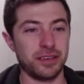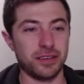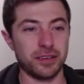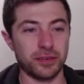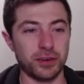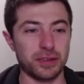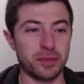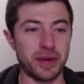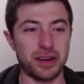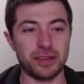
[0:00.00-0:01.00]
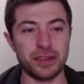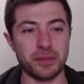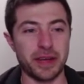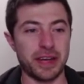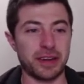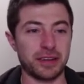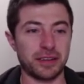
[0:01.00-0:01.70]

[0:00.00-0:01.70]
I've got the battle in the bag.